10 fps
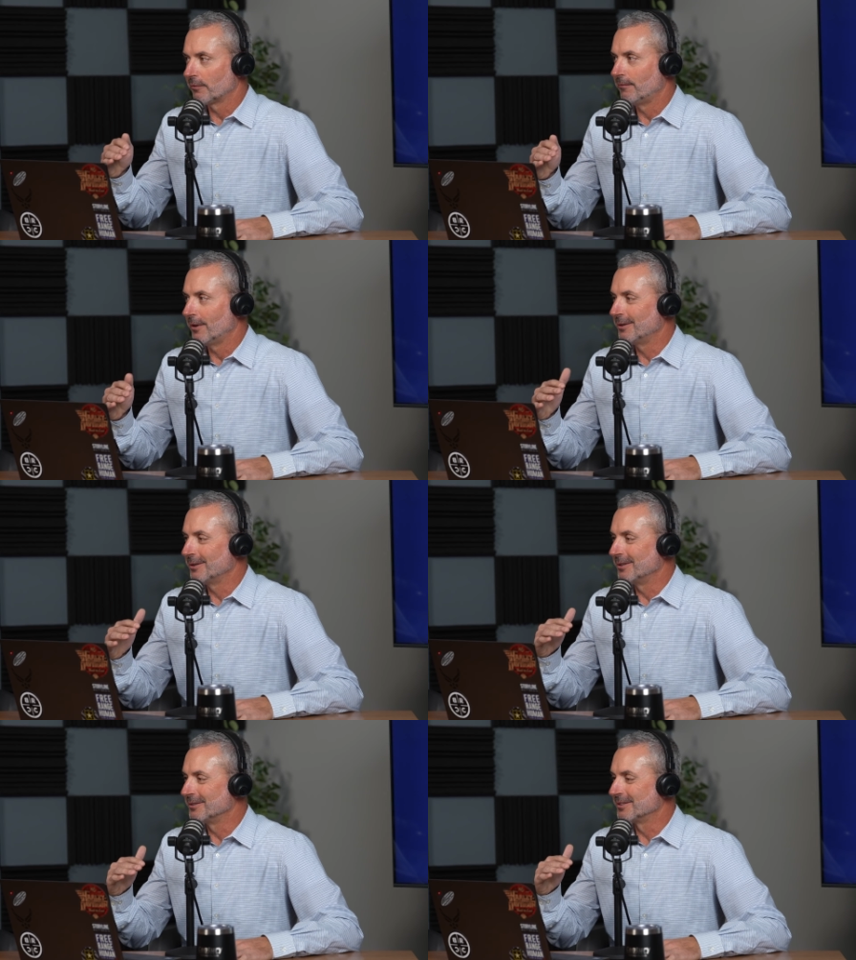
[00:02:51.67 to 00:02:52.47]

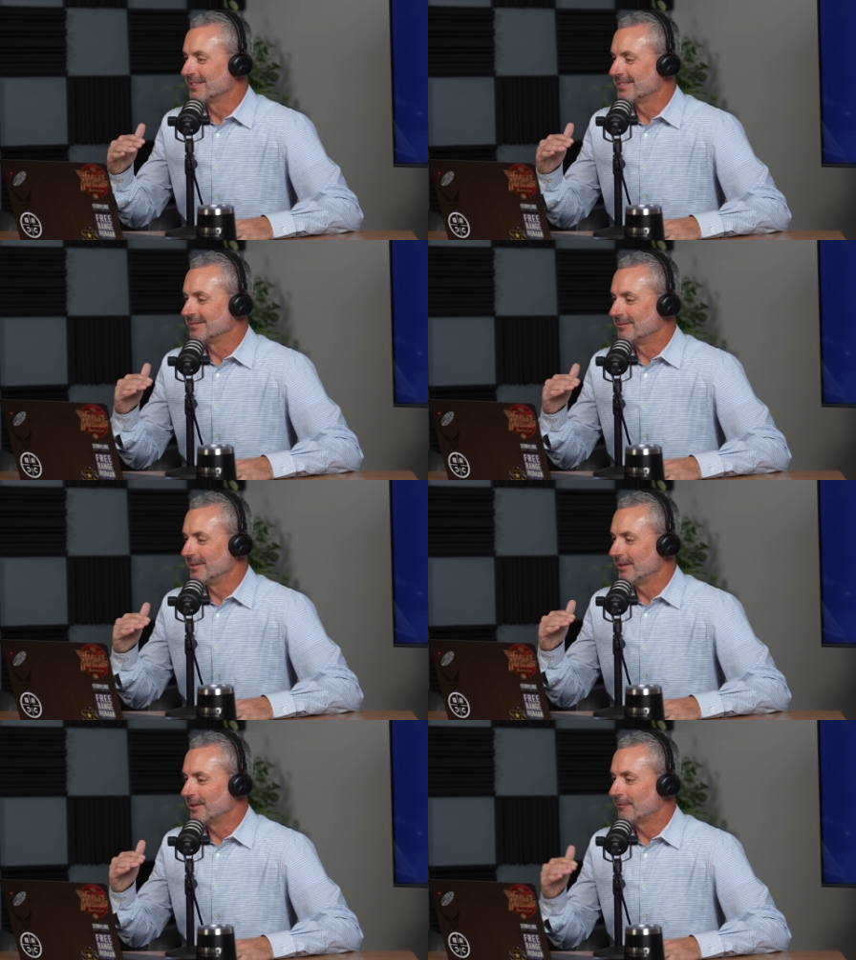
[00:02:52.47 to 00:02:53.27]
photos
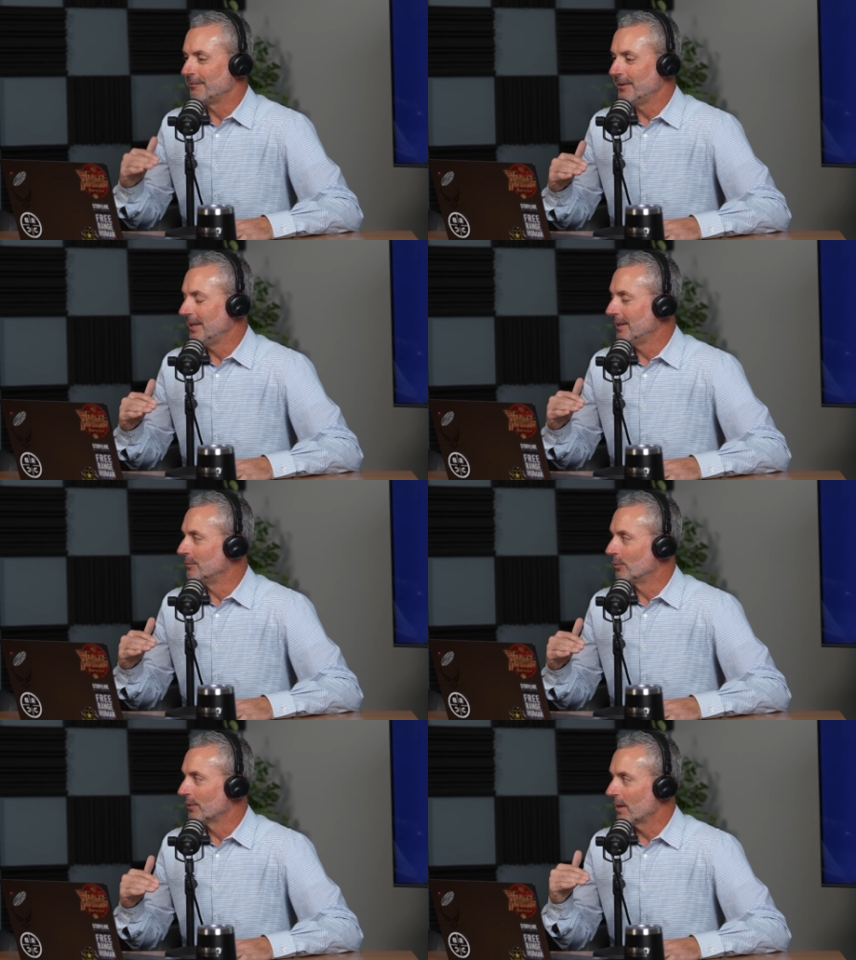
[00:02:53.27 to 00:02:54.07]
in their
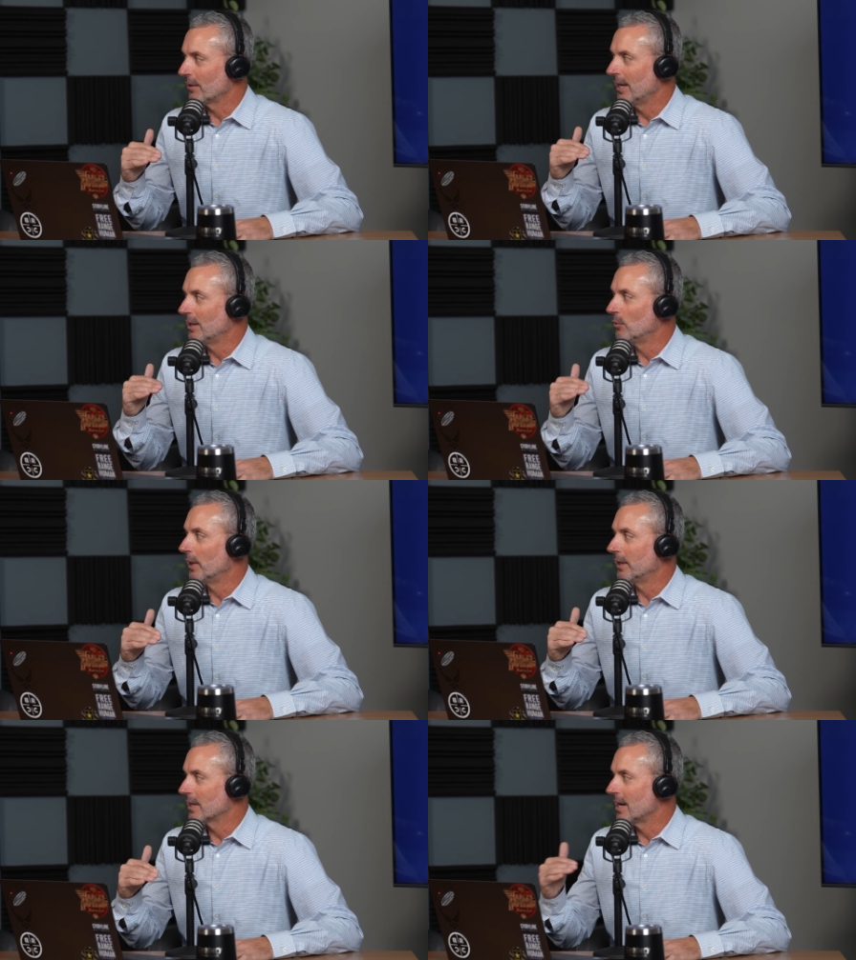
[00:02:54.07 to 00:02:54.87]
feed without any
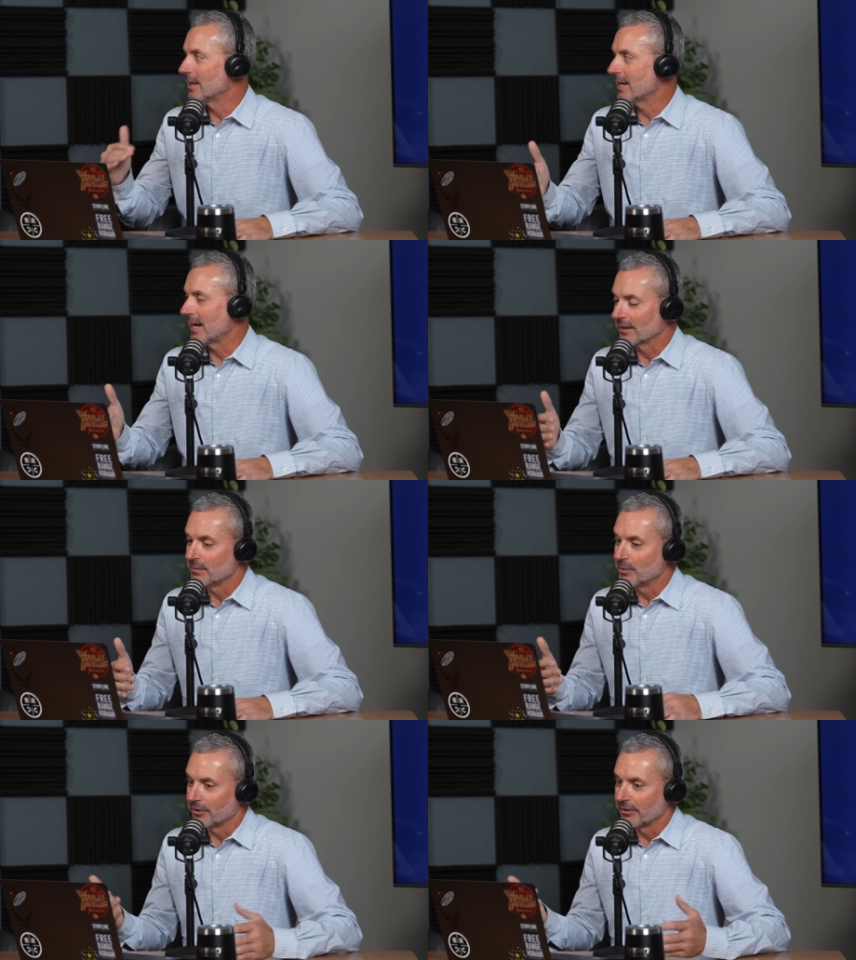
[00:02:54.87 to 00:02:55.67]
way to contact
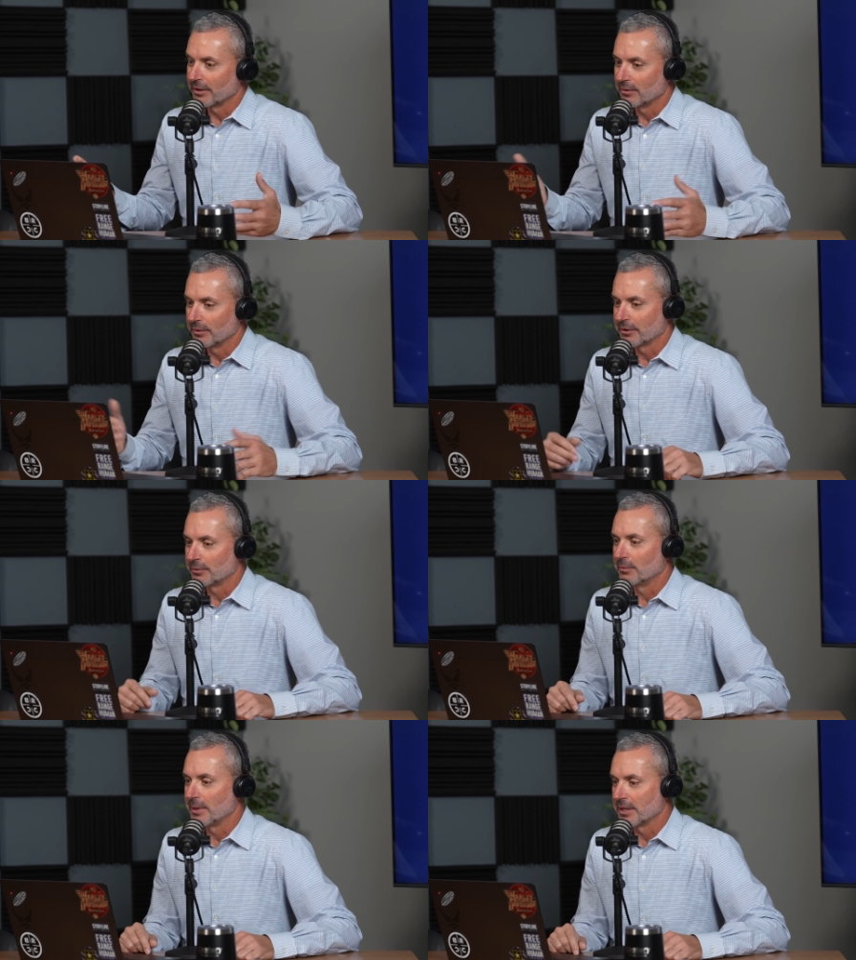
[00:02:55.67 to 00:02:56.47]
them other than going
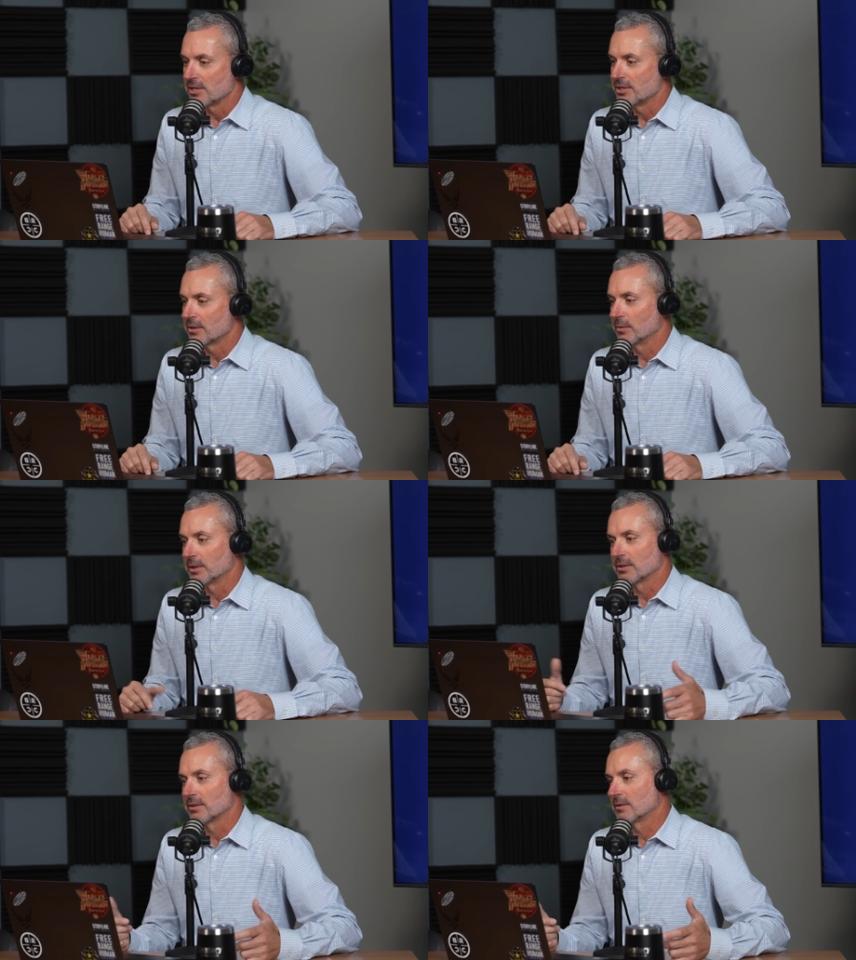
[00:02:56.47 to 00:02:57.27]
through a messenger,
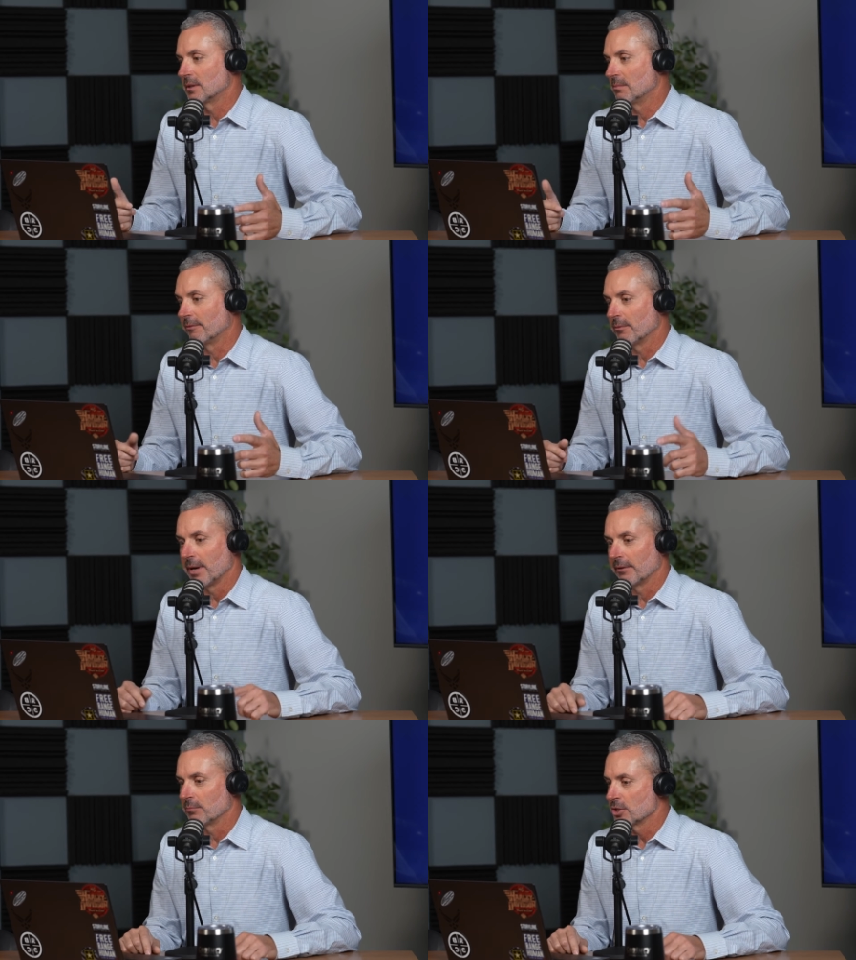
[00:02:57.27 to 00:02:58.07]
which some of them
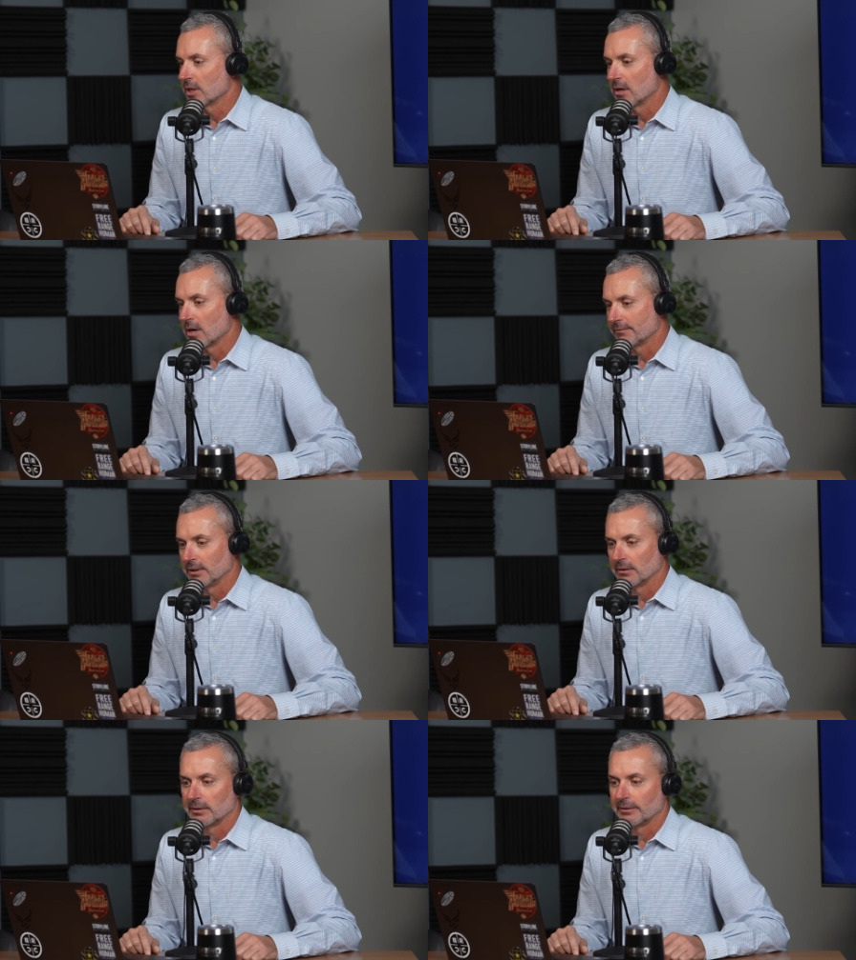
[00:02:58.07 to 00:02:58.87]
have them shut off and
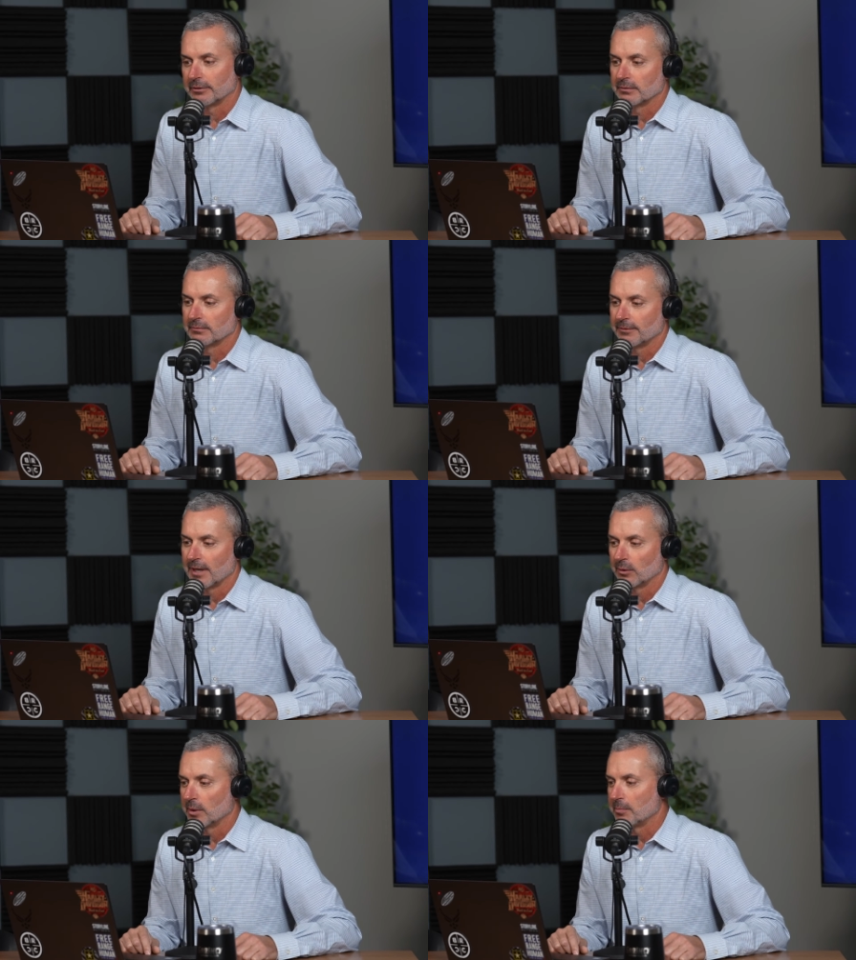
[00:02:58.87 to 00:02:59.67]
don't ever
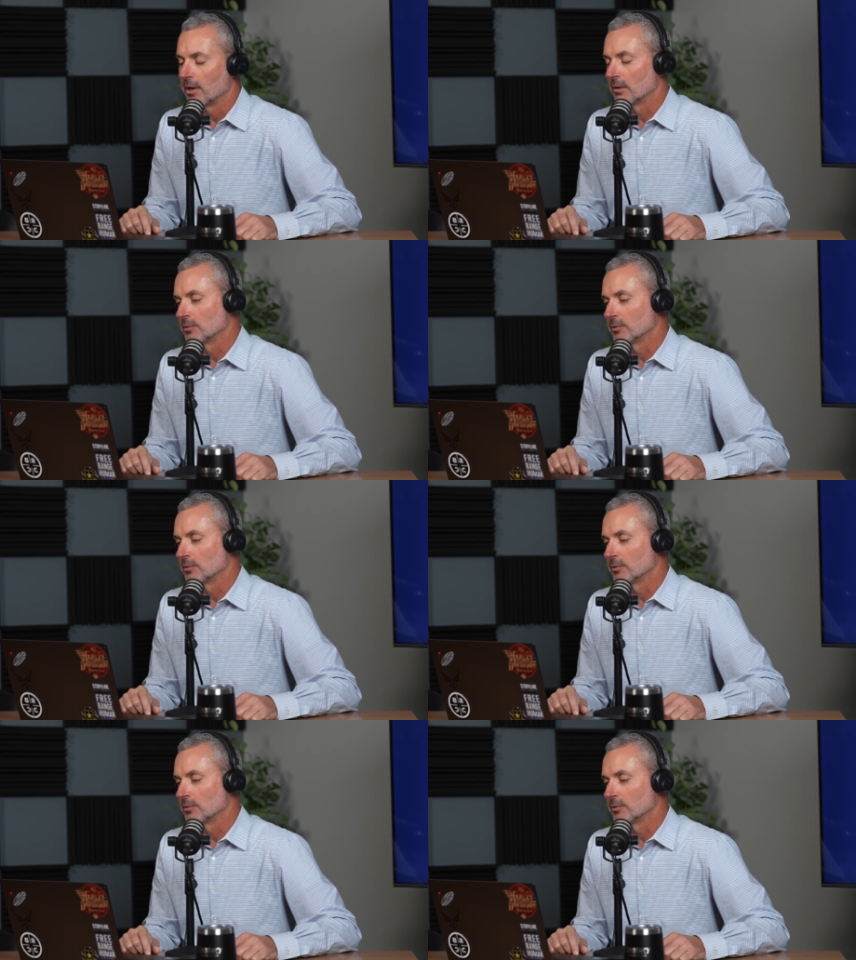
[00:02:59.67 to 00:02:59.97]
follow up on them.